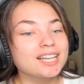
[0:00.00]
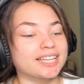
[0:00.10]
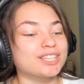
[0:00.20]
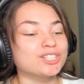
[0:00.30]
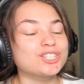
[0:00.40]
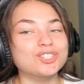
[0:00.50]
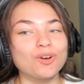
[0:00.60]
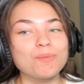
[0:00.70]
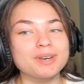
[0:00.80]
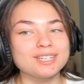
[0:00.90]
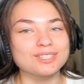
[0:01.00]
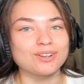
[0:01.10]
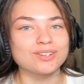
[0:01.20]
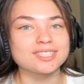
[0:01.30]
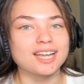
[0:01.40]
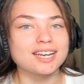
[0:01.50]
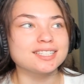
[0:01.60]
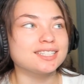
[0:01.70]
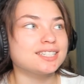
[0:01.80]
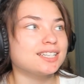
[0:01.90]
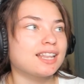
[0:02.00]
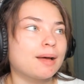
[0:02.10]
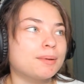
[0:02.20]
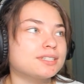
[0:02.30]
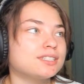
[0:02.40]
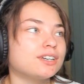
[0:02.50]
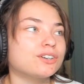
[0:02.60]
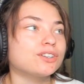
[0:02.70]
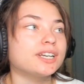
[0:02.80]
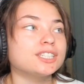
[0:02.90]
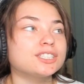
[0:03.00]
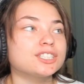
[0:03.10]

Like there's so many songs that NCT Lab has done or like